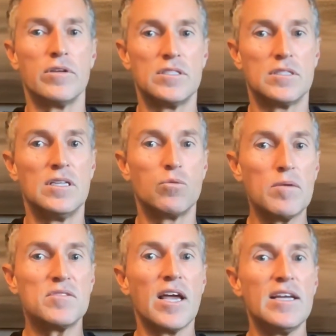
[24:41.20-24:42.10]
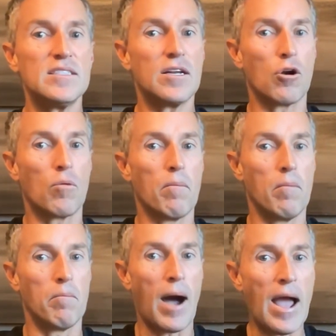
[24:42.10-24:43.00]
these websites that are
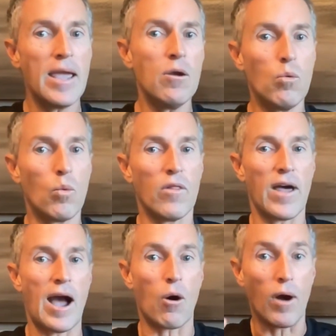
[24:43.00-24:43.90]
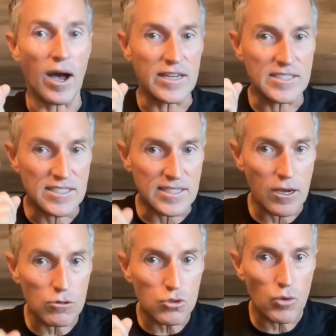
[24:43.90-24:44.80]
buying without a
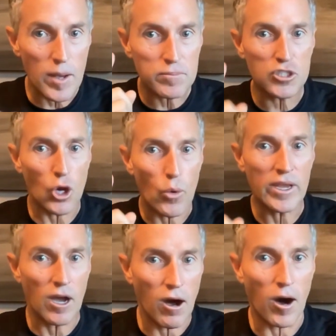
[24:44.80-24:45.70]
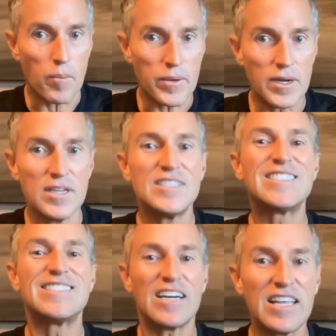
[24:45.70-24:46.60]
sales rep showing up.
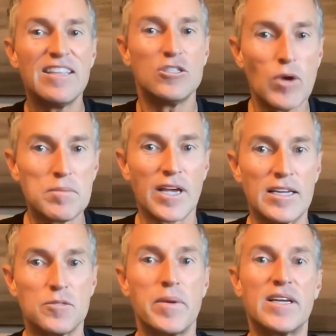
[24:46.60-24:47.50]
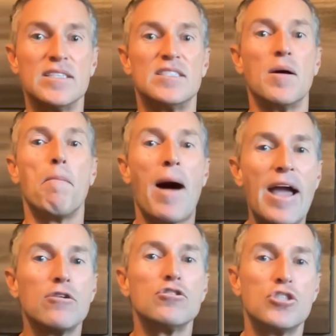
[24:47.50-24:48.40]
Study these websites because the
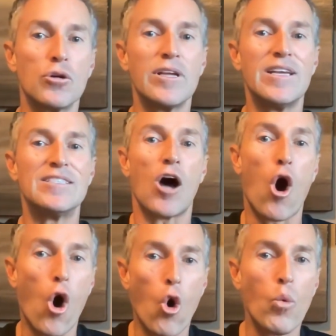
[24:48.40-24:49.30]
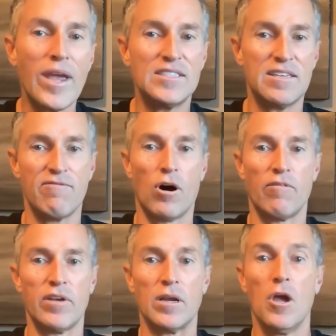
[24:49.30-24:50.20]
buyer's journey is always
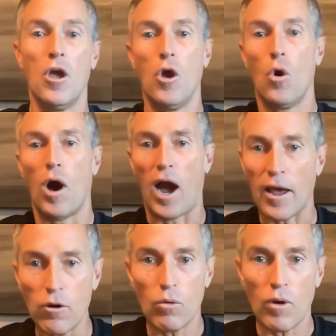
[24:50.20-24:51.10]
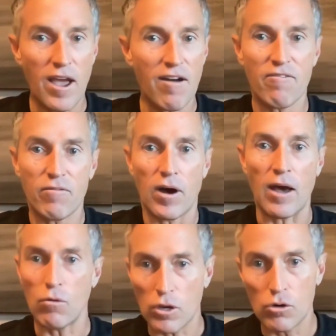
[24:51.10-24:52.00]
evolving. I don't
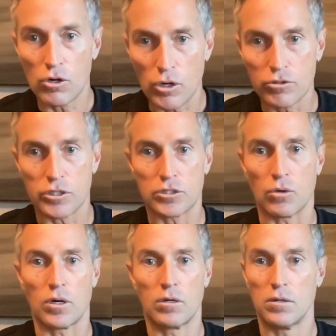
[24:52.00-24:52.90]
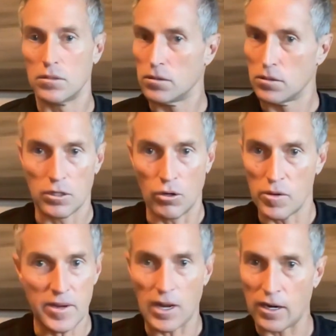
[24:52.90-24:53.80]
go to a grocery store. You know what I mean?